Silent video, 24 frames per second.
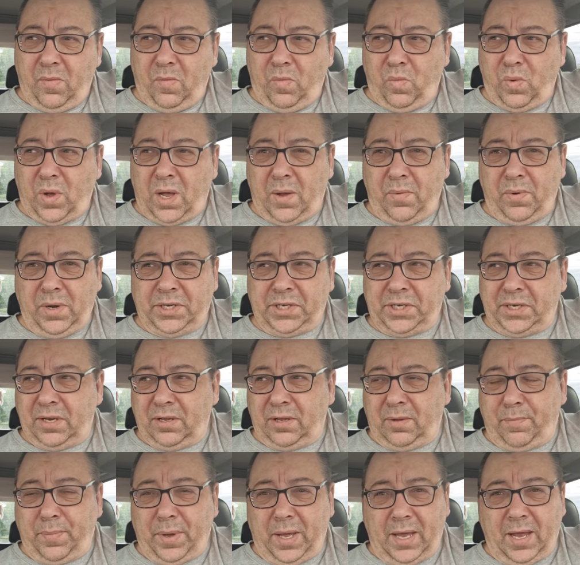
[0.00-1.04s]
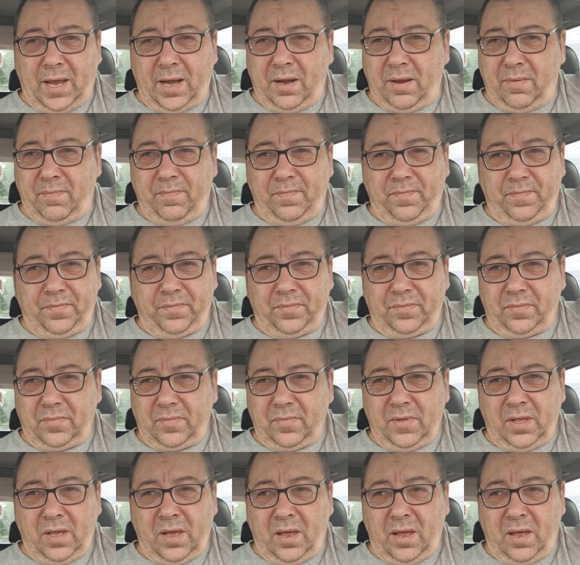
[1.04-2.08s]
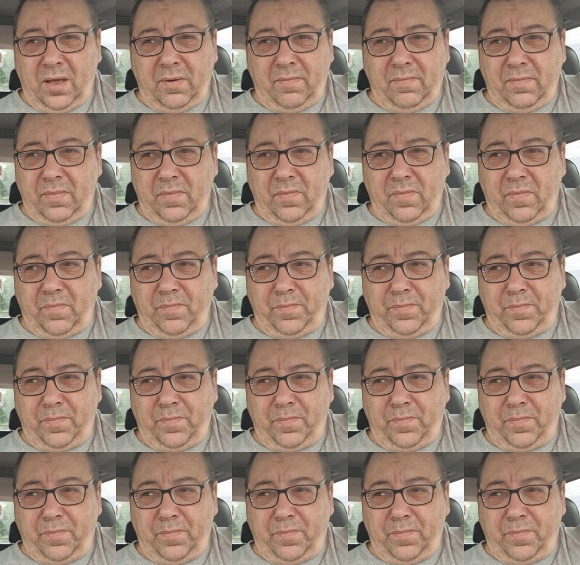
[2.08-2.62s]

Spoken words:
why are we still picking them?